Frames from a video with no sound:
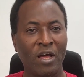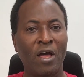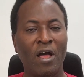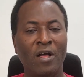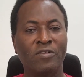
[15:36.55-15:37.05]

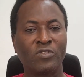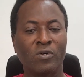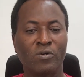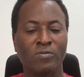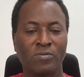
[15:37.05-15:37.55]

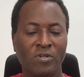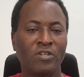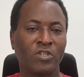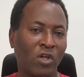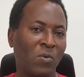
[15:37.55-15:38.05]
So
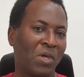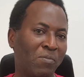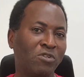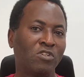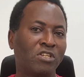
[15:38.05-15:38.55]
it's going to be
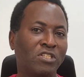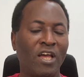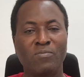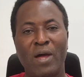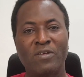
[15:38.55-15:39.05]
able to
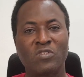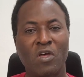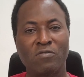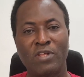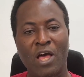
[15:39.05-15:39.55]
detect by
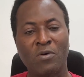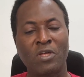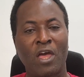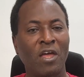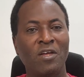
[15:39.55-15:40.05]
itself that,
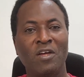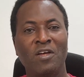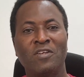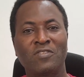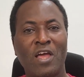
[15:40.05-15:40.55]
okay,
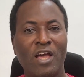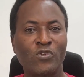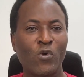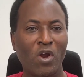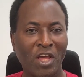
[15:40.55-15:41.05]
this guy's
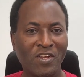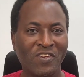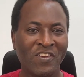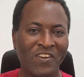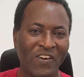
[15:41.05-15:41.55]
running
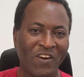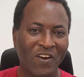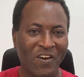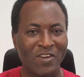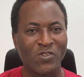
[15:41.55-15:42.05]

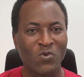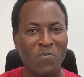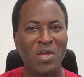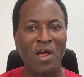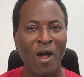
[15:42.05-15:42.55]
or
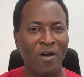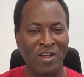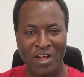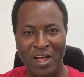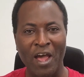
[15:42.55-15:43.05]
swimming now,
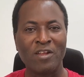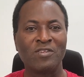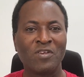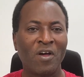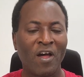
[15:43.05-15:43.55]

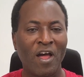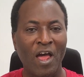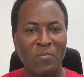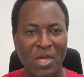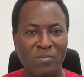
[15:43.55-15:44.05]
and
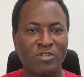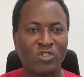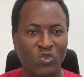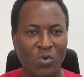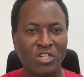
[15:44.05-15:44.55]
be able to
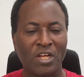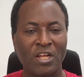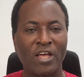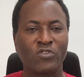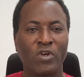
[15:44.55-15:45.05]
switch, and
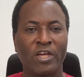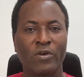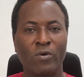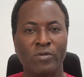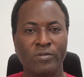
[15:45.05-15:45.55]
that's really
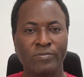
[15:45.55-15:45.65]
good.